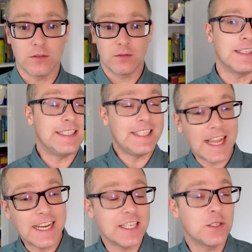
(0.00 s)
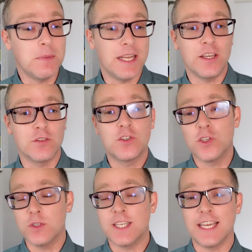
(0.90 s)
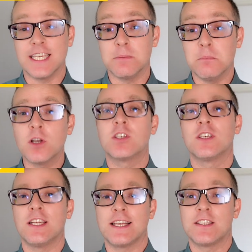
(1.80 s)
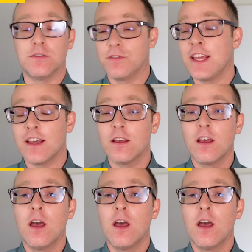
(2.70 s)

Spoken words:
The Denglish meaning of shooting is much less severe